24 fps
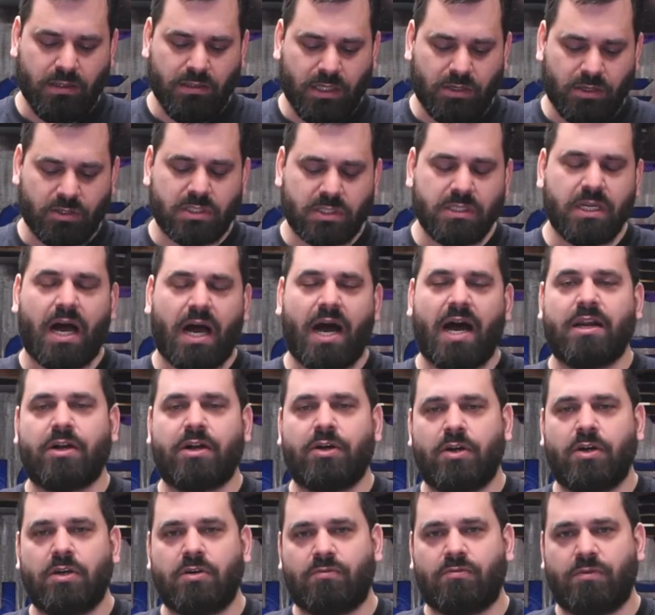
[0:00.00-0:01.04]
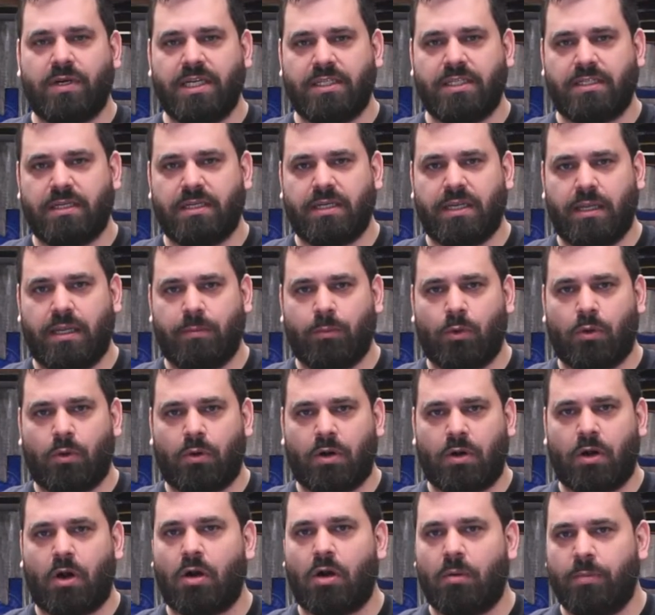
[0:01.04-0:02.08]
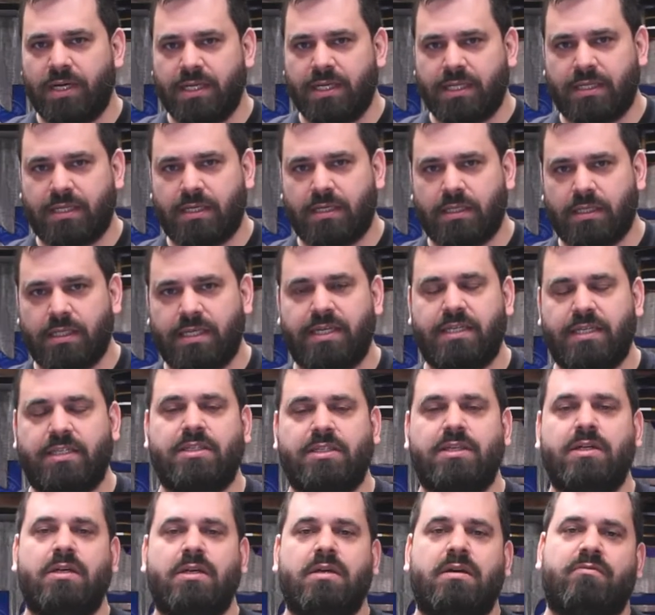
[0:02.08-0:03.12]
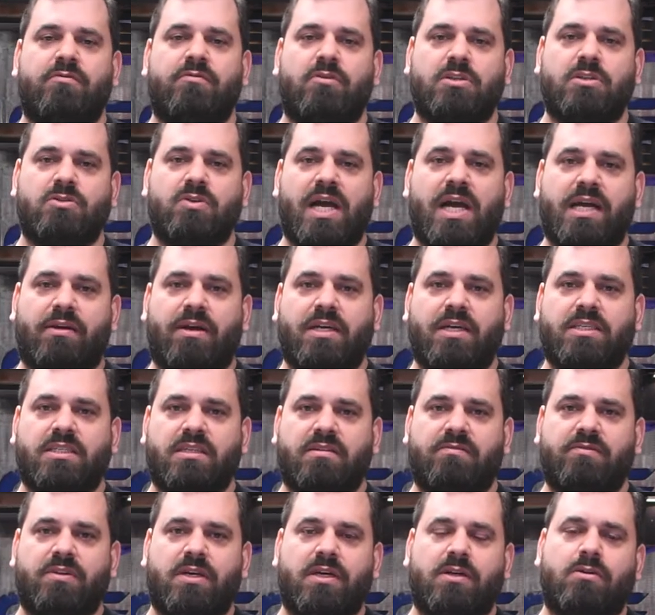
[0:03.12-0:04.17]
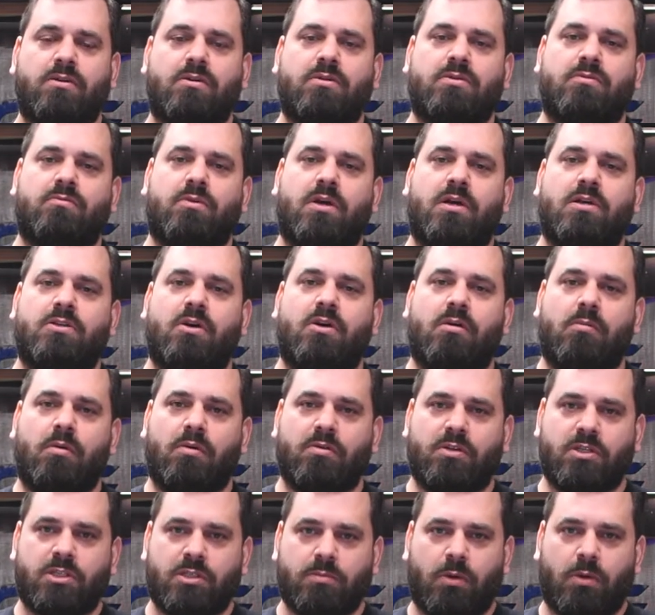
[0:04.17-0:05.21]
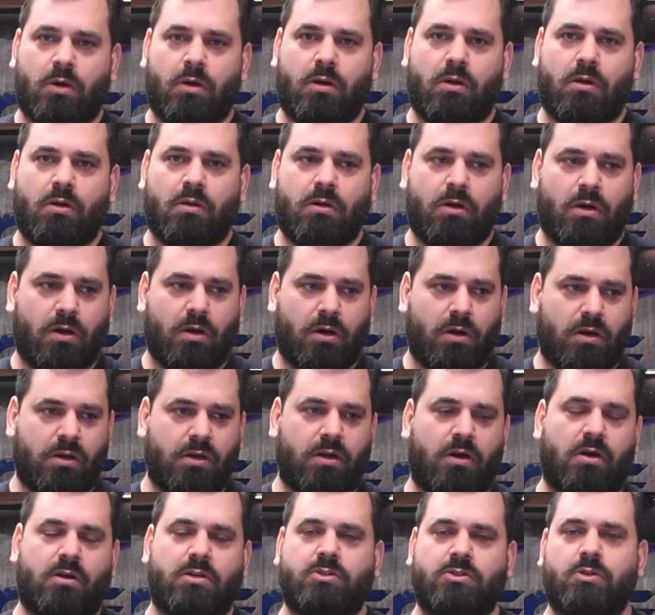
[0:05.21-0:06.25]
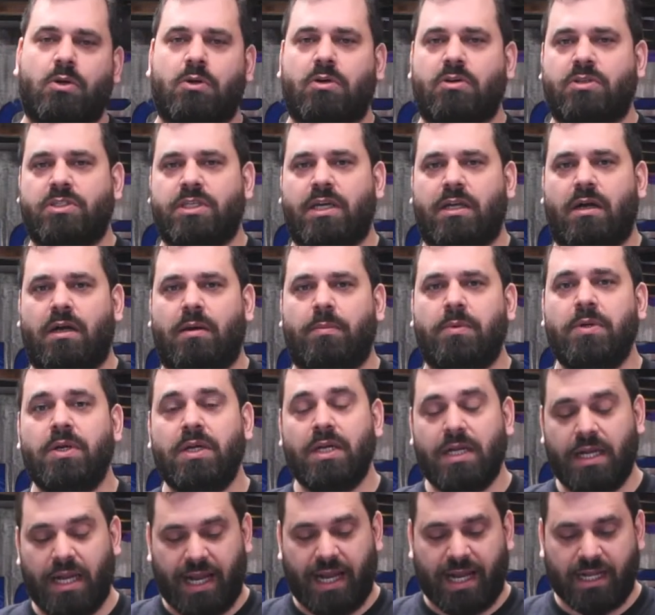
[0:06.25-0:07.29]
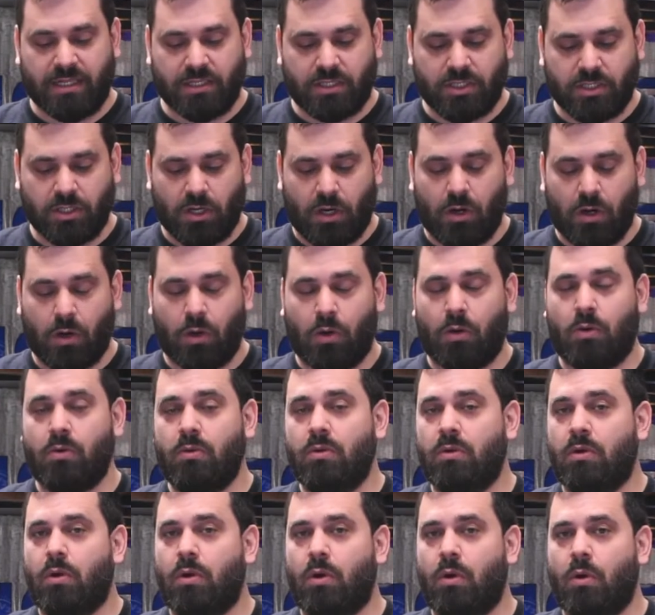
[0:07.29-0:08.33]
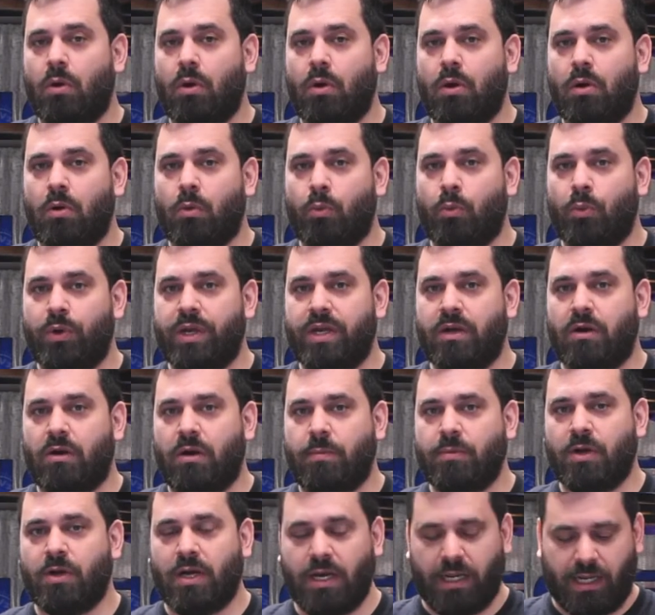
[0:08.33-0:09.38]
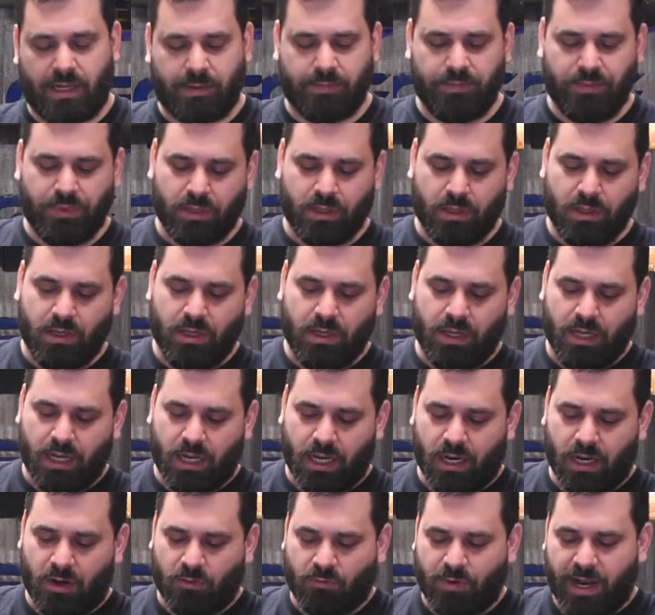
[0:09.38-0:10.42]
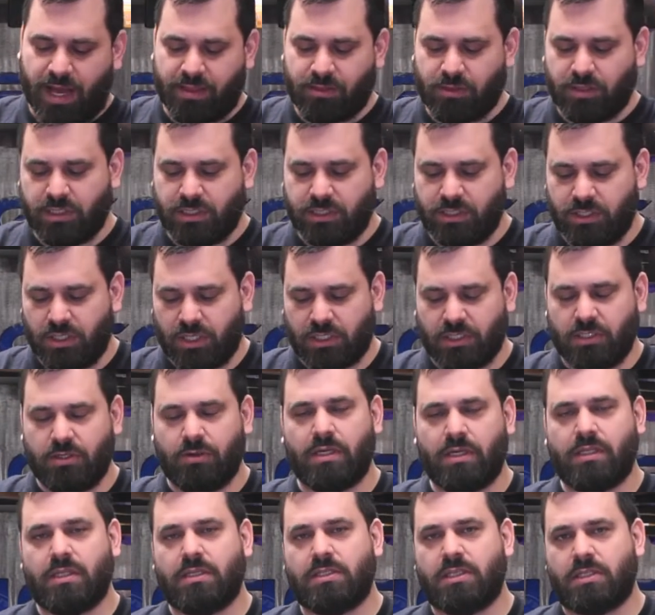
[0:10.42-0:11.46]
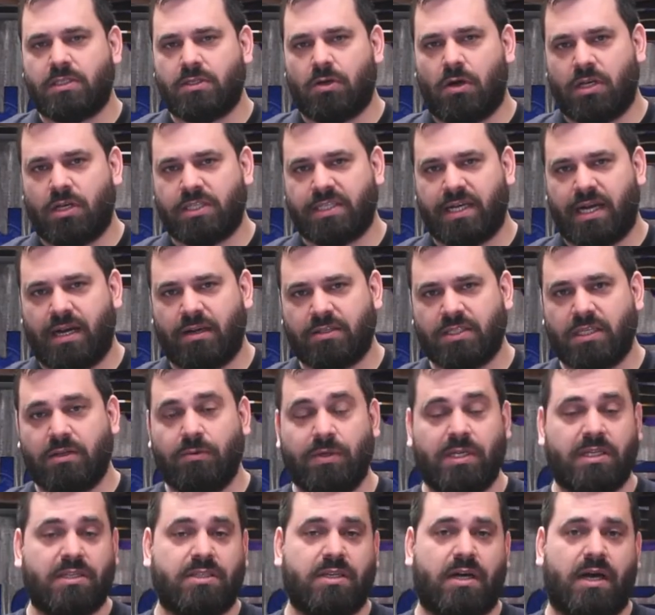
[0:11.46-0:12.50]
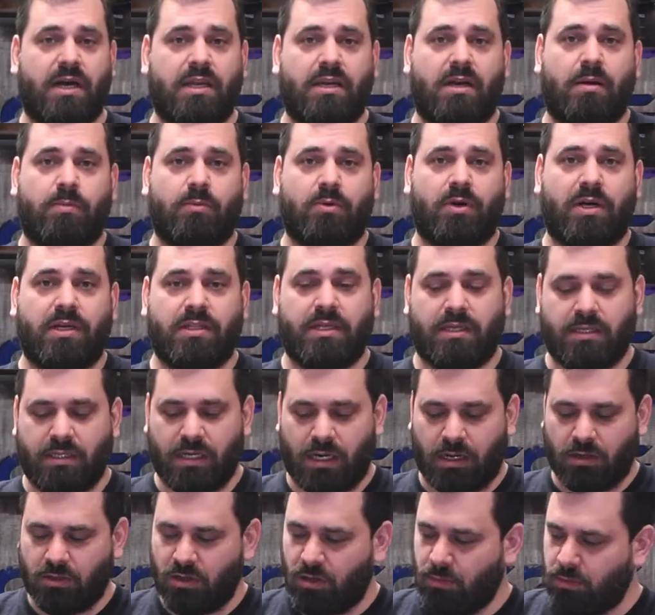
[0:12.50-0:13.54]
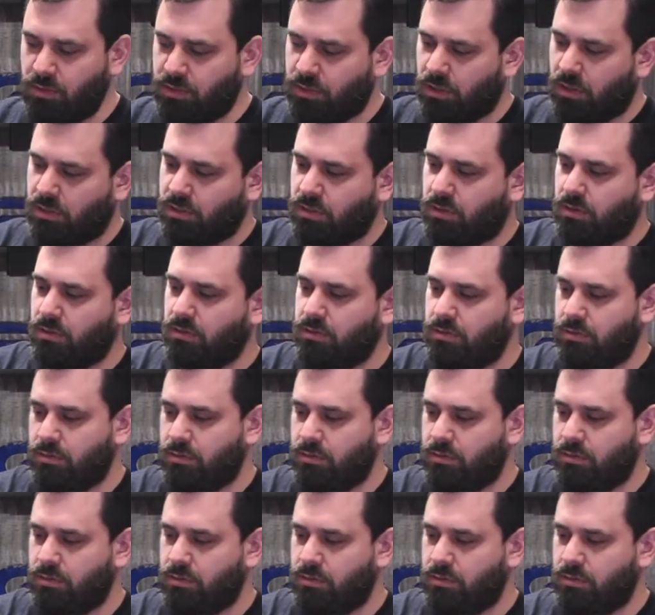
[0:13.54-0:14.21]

there's not a good reason anymore, in our opinion at least, for a drag racing vehicle to run a turbo this small on our stroker setup. And so we are upgrading. Uh, rather than just doing this exhaust housing, we decided to upgrade the entire turbocharger.